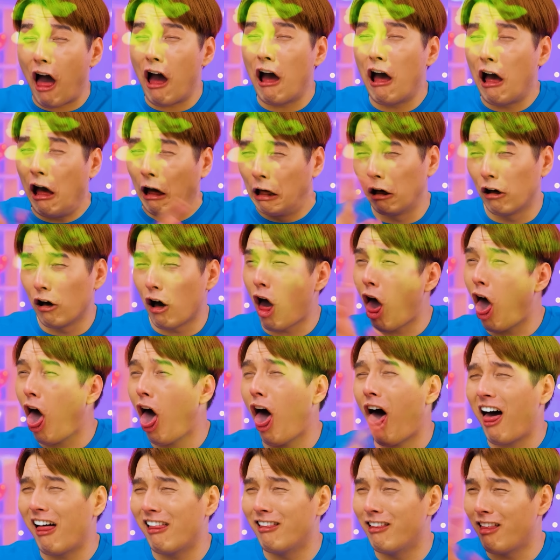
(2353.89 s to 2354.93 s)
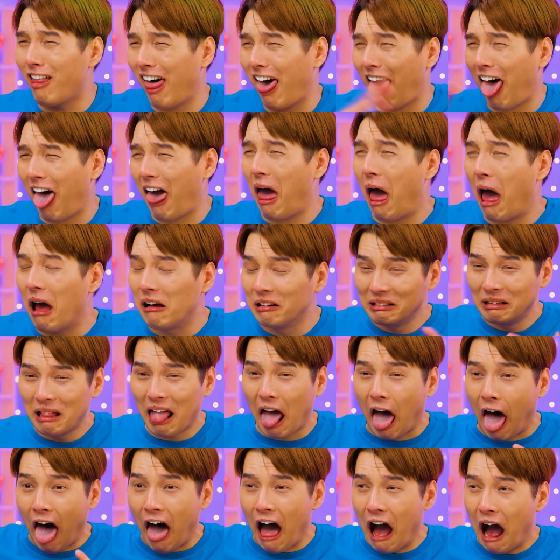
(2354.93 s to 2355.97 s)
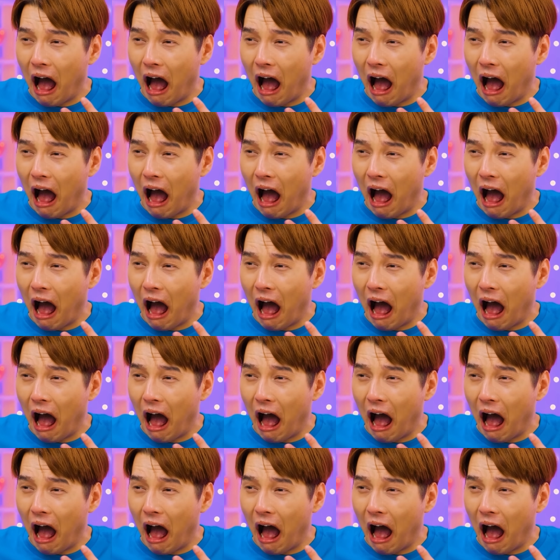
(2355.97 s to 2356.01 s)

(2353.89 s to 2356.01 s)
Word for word: My mouth feels like a bucket of